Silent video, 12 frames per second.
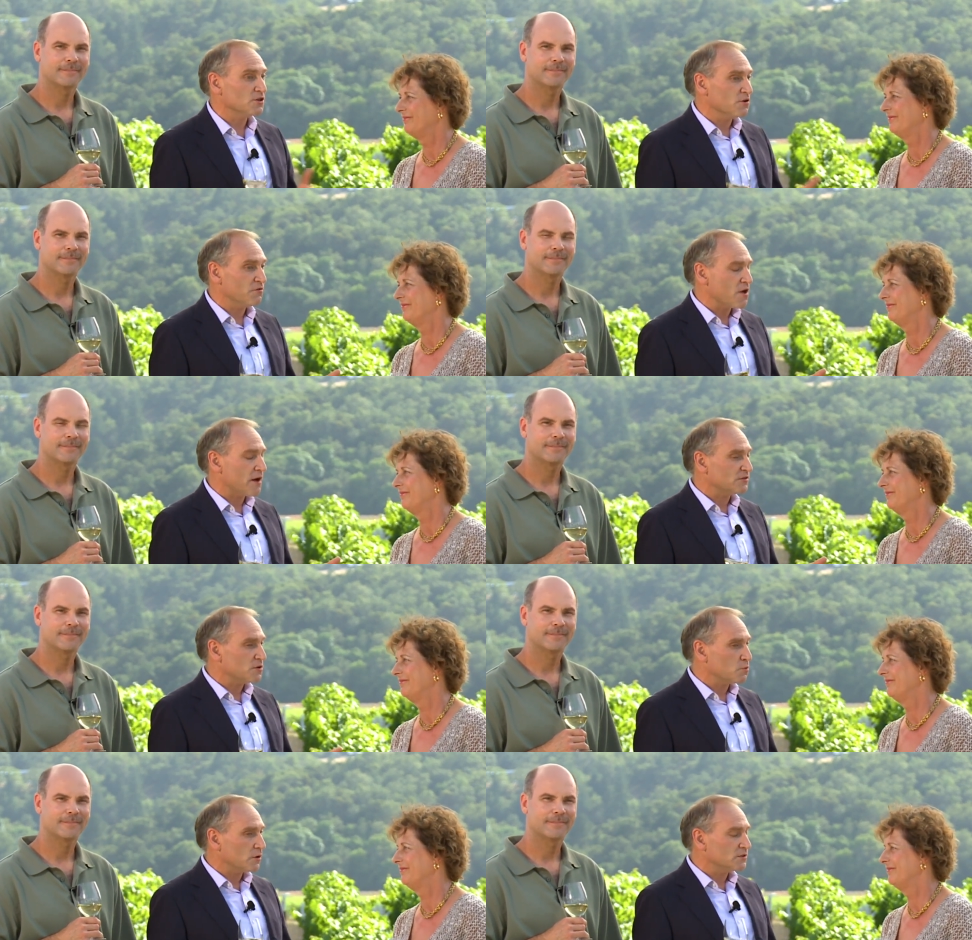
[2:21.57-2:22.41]
Speaker 1: you if you have
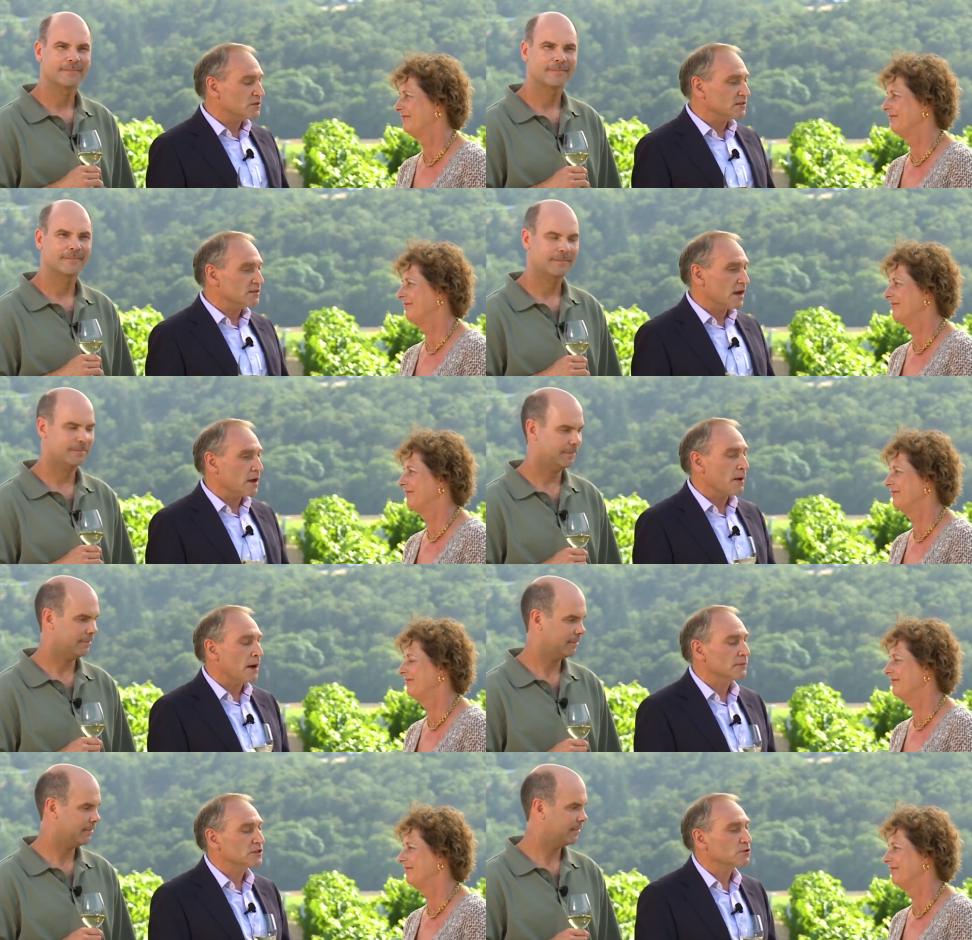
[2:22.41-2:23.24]
some words to say
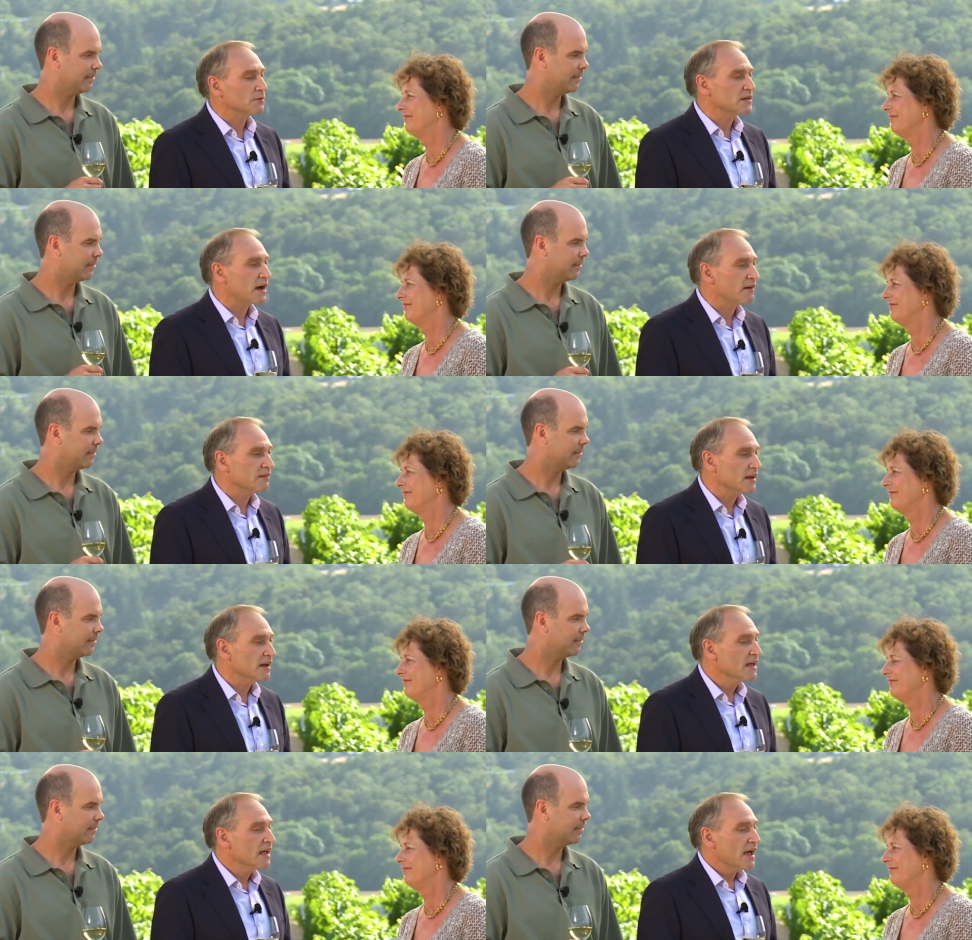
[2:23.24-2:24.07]
about Mr. Mondavi,
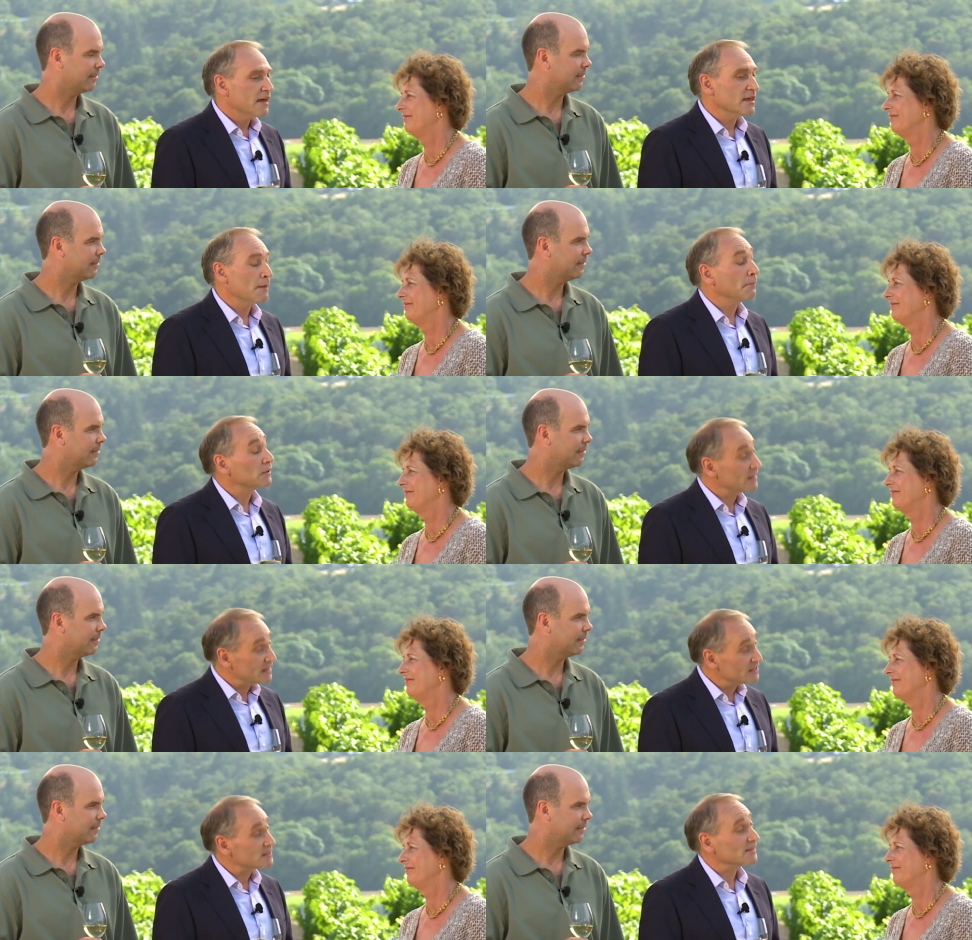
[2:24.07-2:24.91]
and then
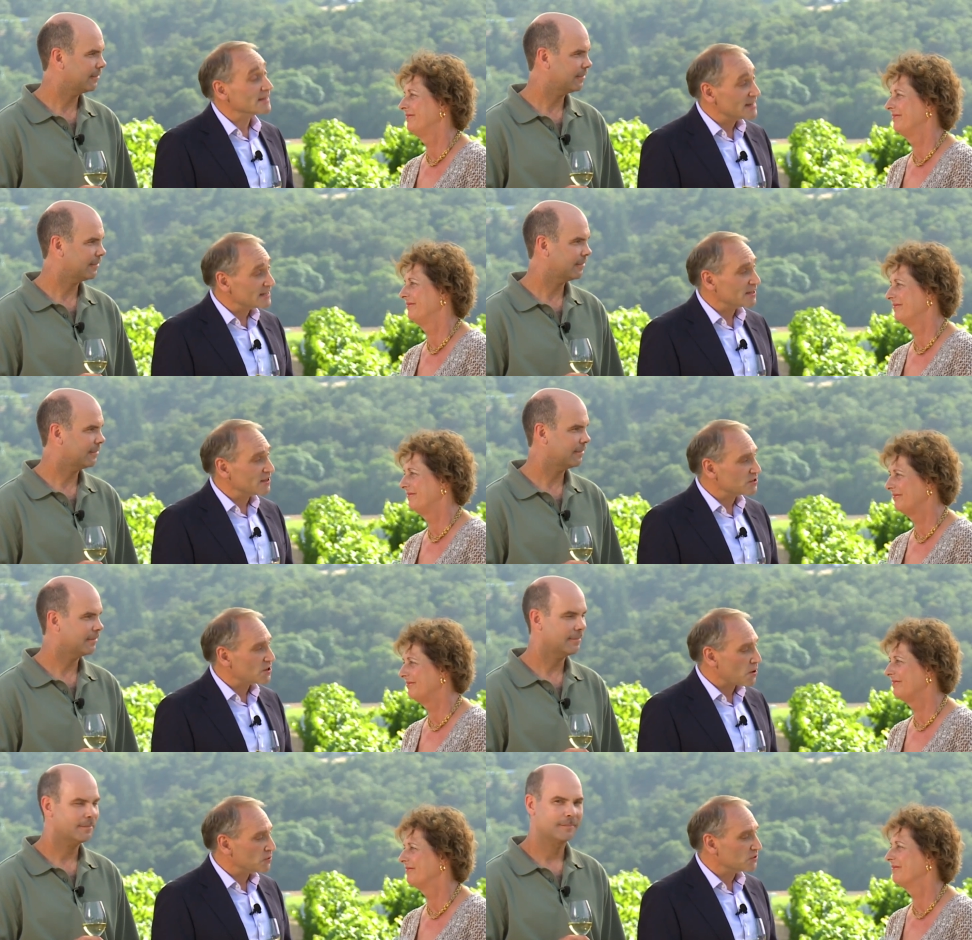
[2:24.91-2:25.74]
please to lead us in the
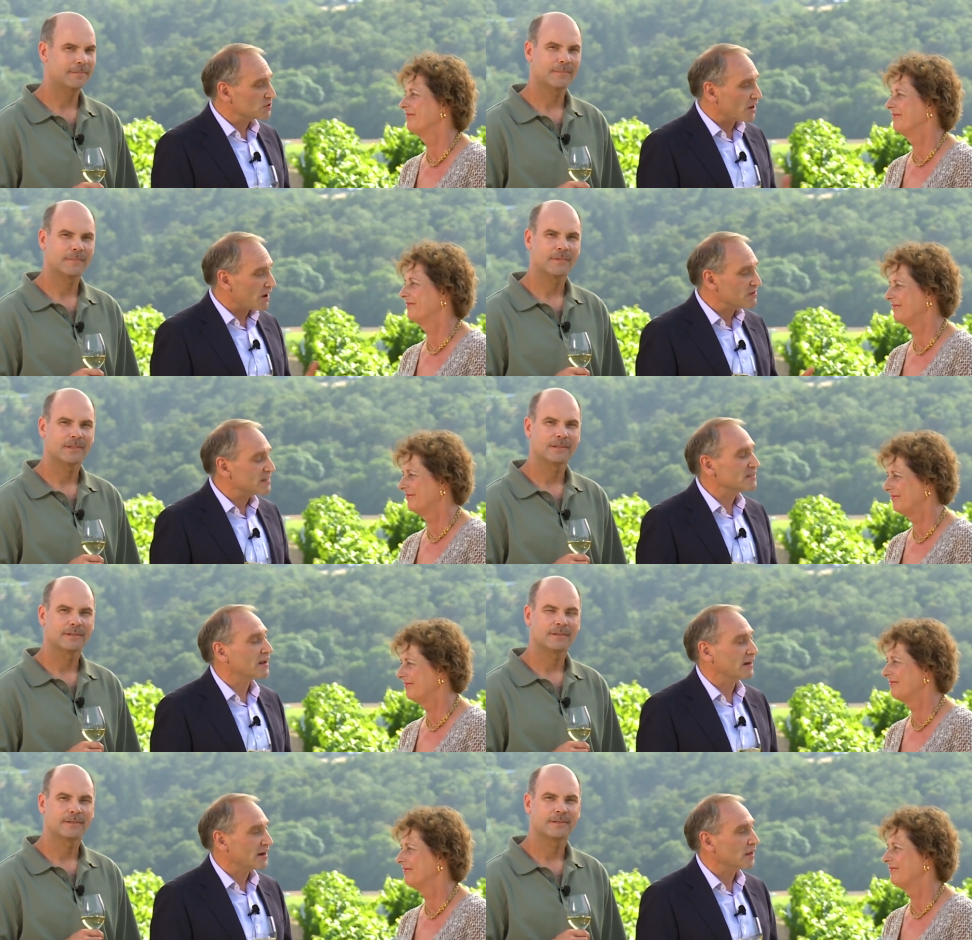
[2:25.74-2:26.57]
toast of his
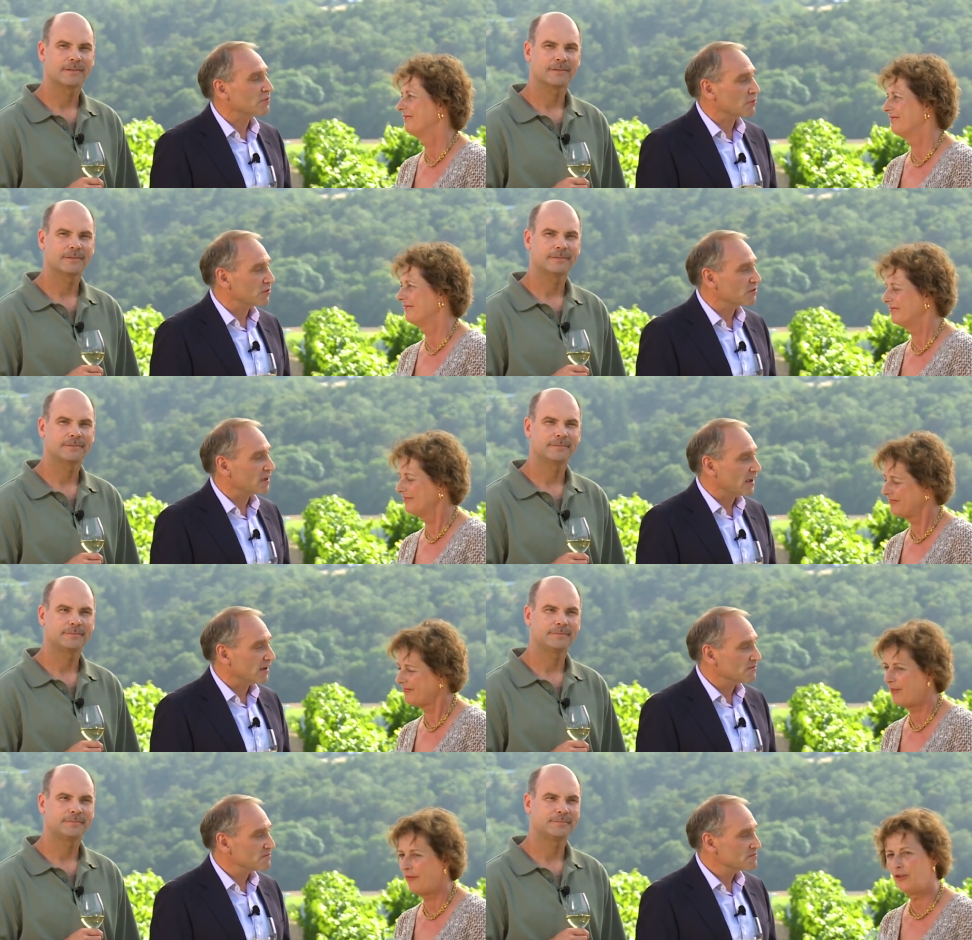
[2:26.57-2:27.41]
99th
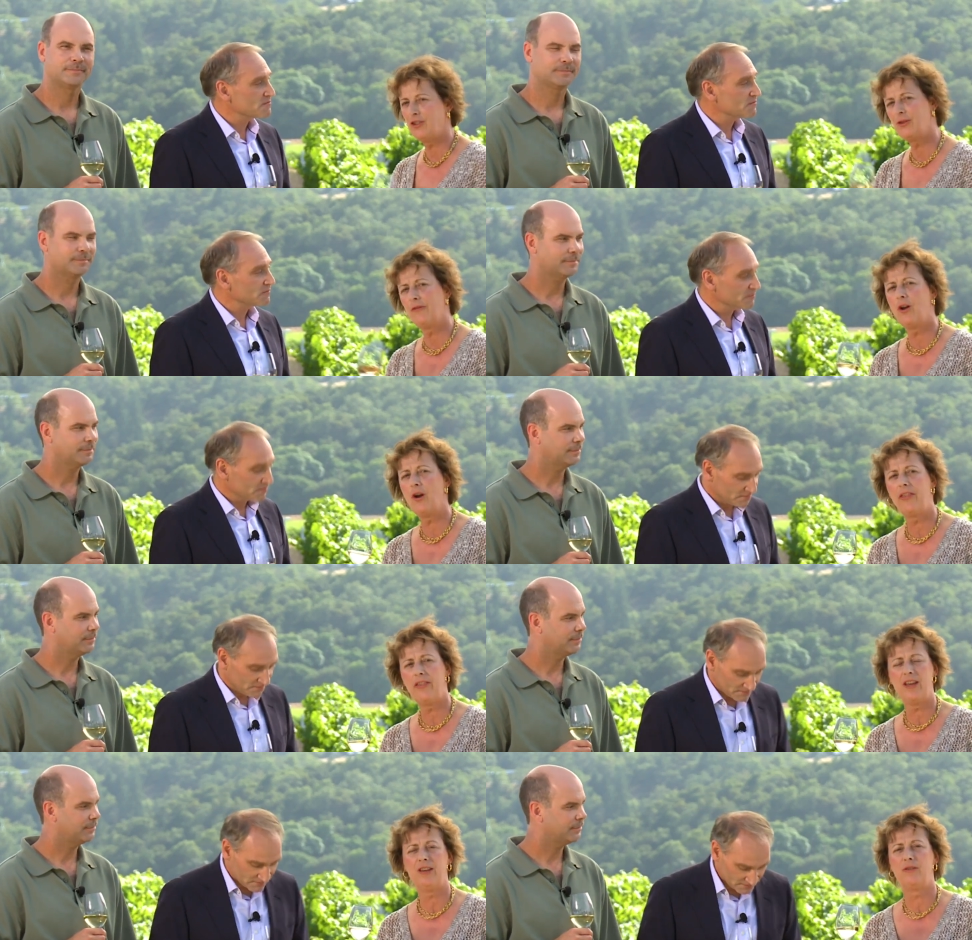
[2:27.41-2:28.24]
birthday.
Speaker 2: First of all,
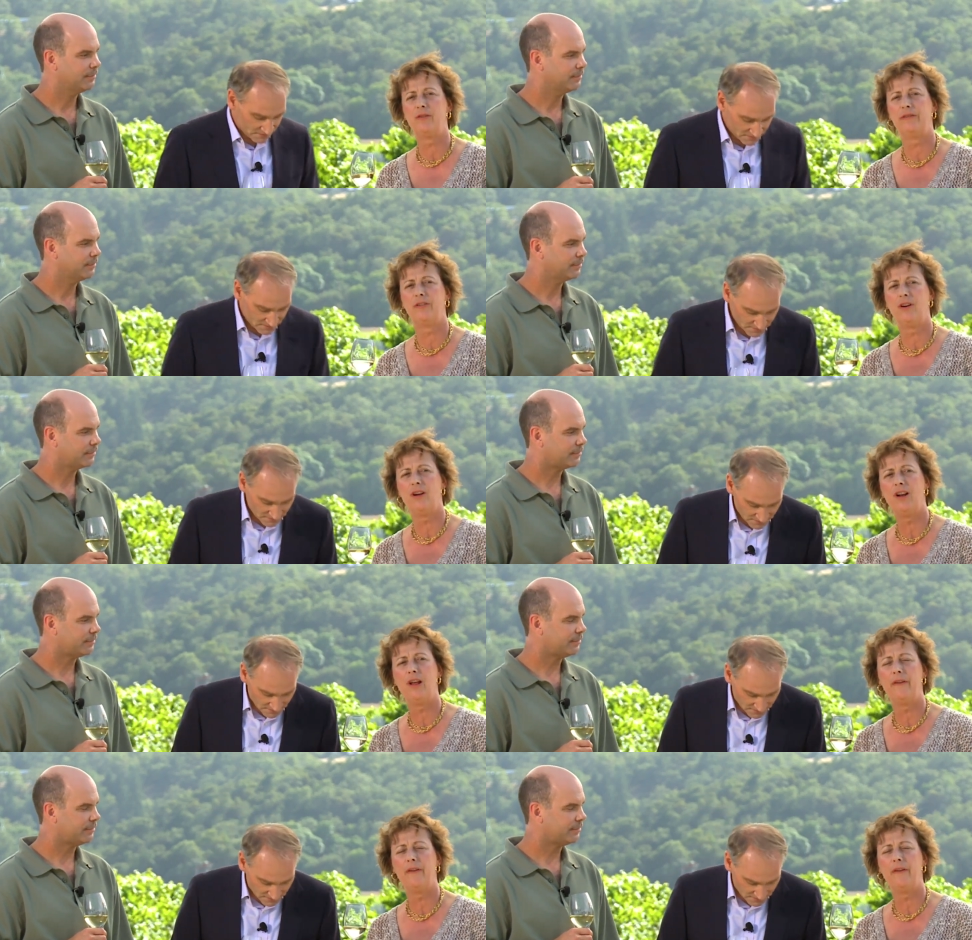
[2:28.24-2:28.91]
thank you for all